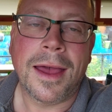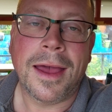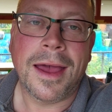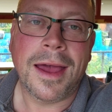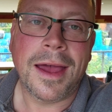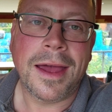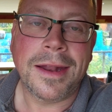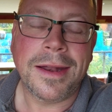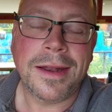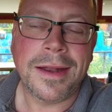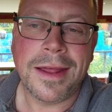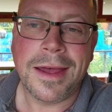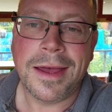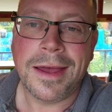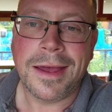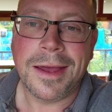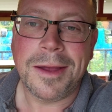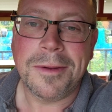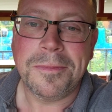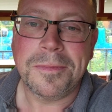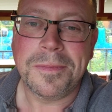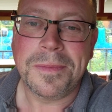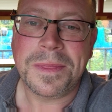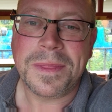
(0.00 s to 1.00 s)

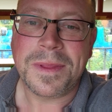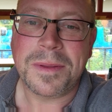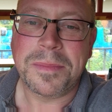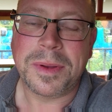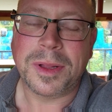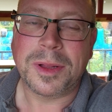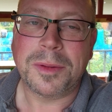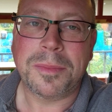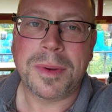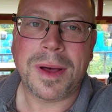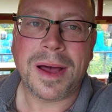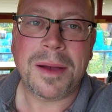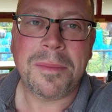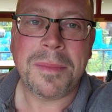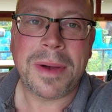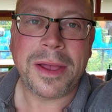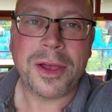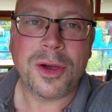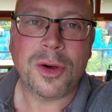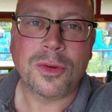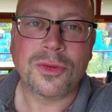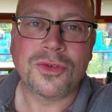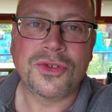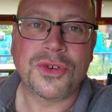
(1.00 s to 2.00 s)
And built by
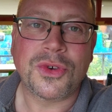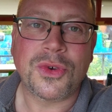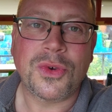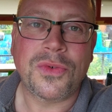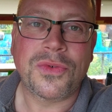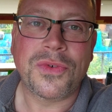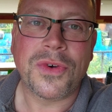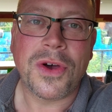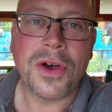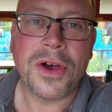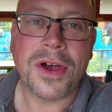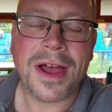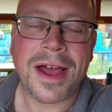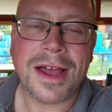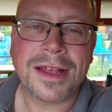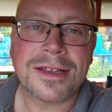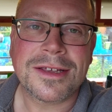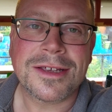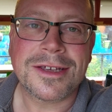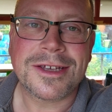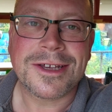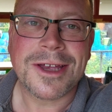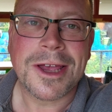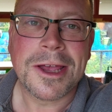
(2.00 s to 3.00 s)
my own two fair
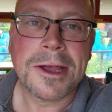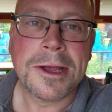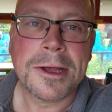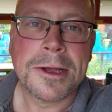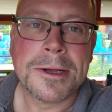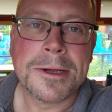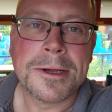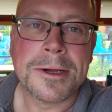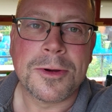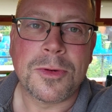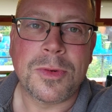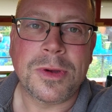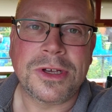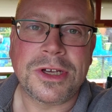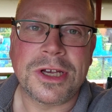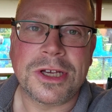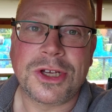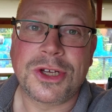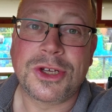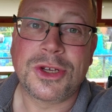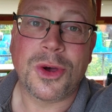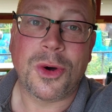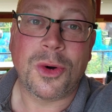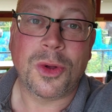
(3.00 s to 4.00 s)
hands, which
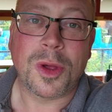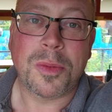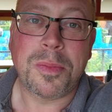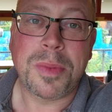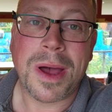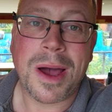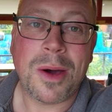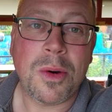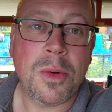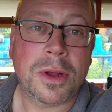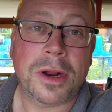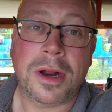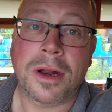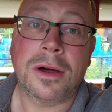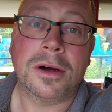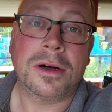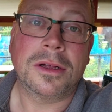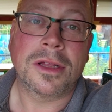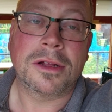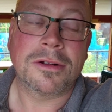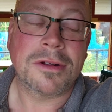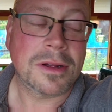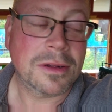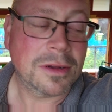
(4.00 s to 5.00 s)
is solar powered and
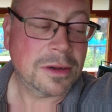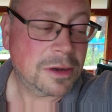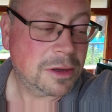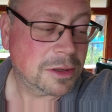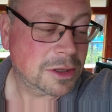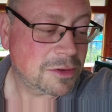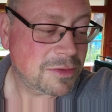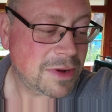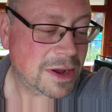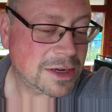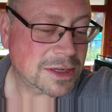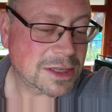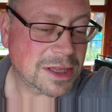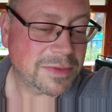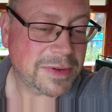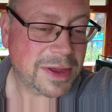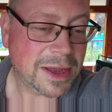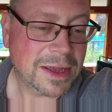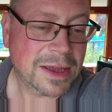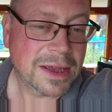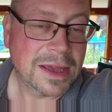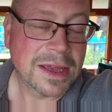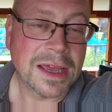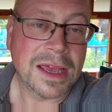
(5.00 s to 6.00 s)
all the rest of
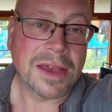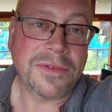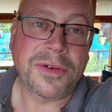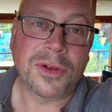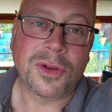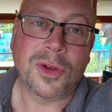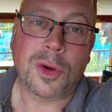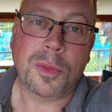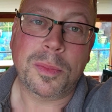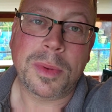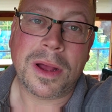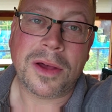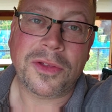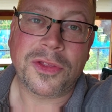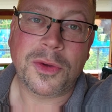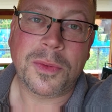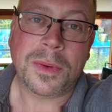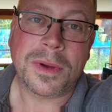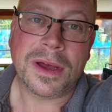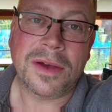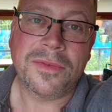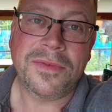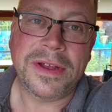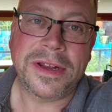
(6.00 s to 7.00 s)
it. If you look back
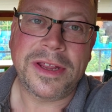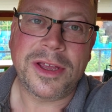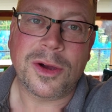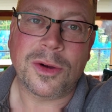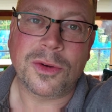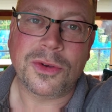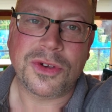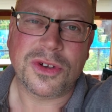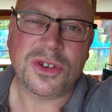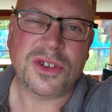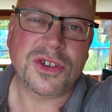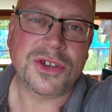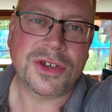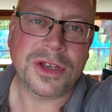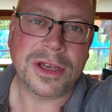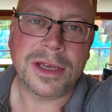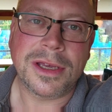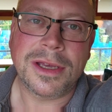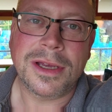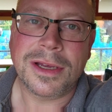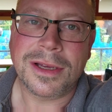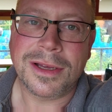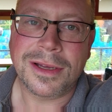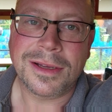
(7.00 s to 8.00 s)
through our videos, you'll
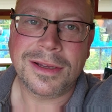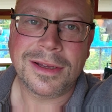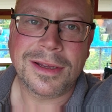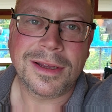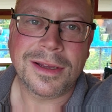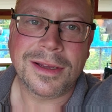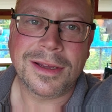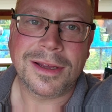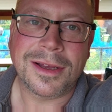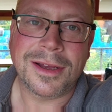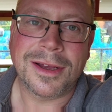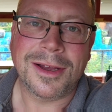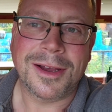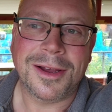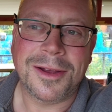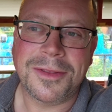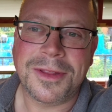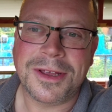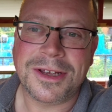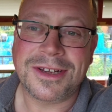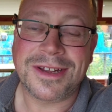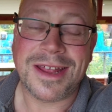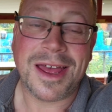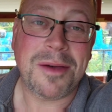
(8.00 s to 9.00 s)
see
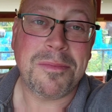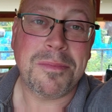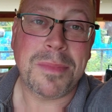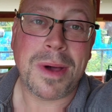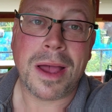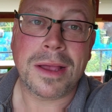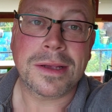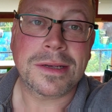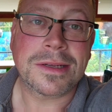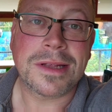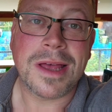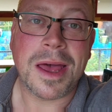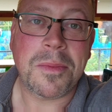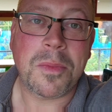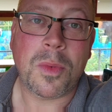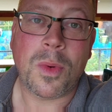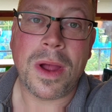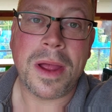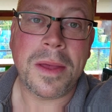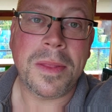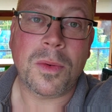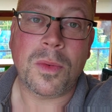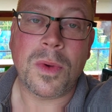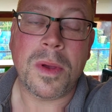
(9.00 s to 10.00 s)
the step-by-step
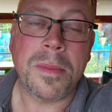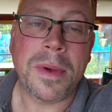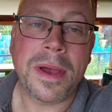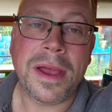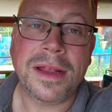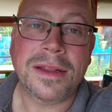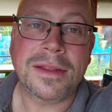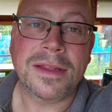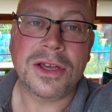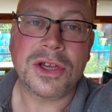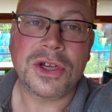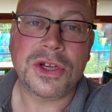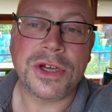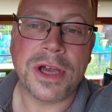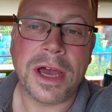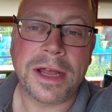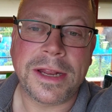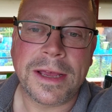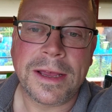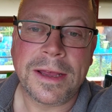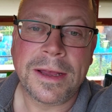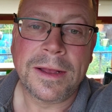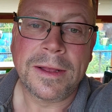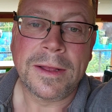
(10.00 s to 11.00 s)
way that we made this
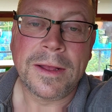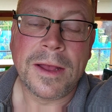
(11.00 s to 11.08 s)
shed.